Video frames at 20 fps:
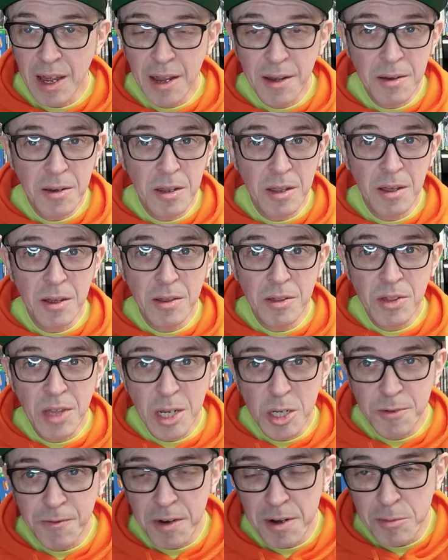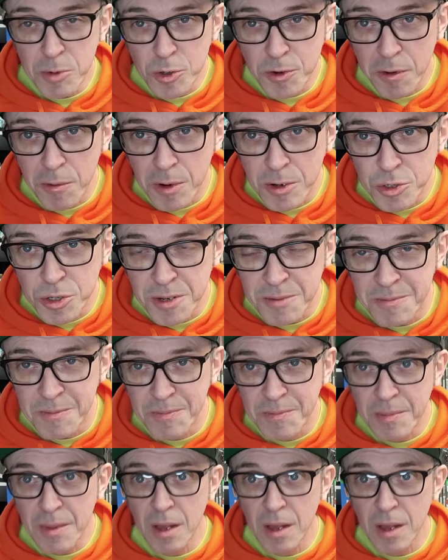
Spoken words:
and thanks very much for watching.